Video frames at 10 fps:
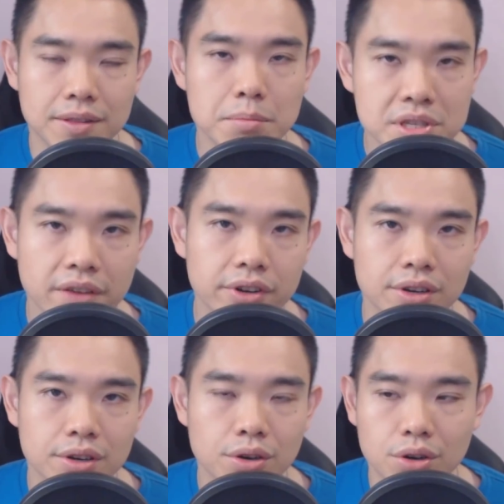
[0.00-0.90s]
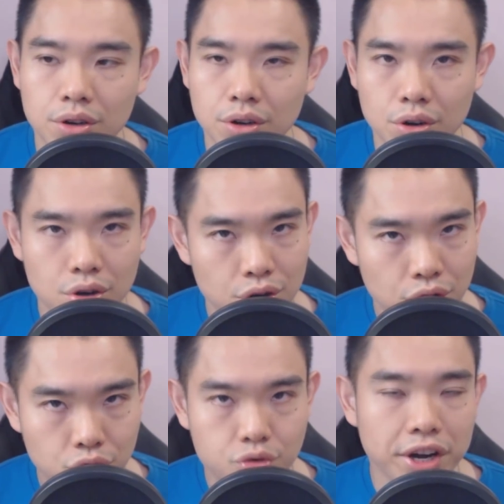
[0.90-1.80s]
number 7,
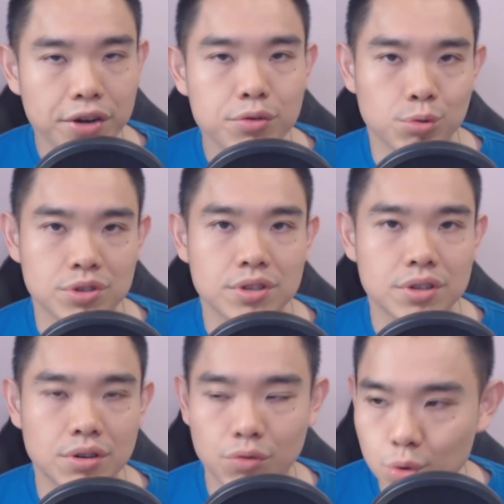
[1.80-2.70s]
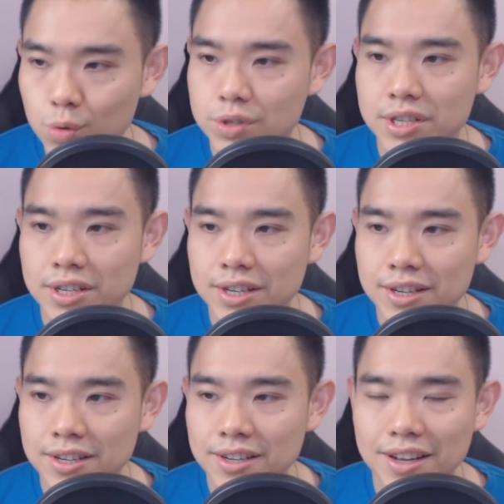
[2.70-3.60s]
trading rules. Rules
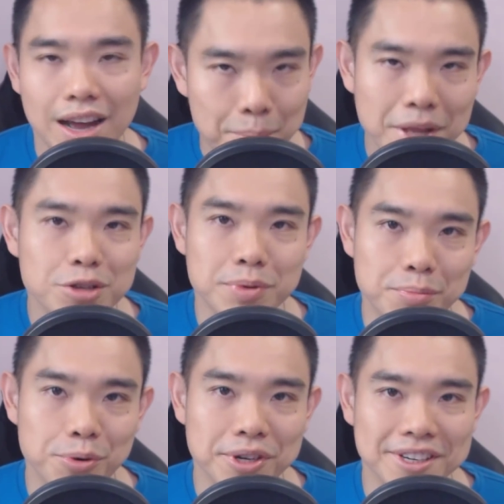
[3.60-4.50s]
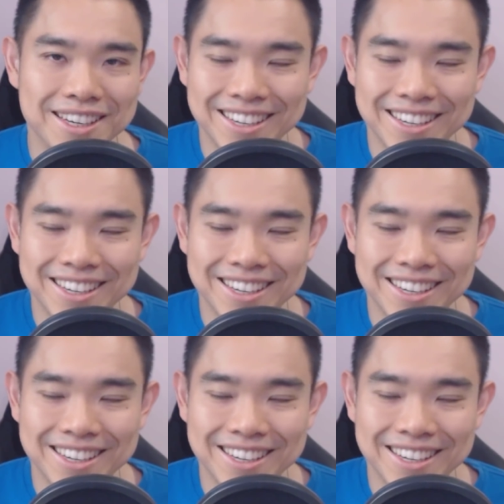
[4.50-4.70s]
are meant to be broken.